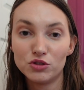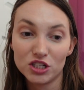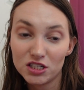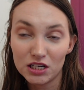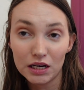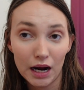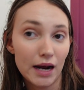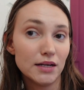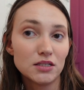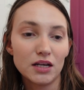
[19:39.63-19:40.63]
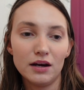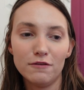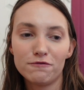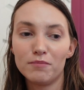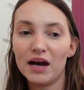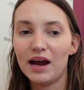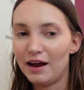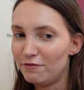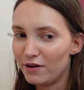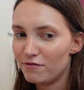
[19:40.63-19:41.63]
just in case if my
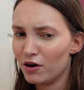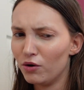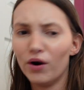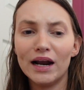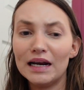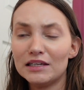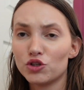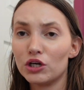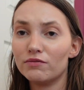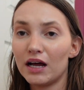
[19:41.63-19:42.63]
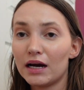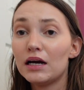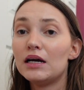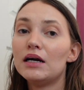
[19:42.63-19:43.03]
hay fever or any sort of like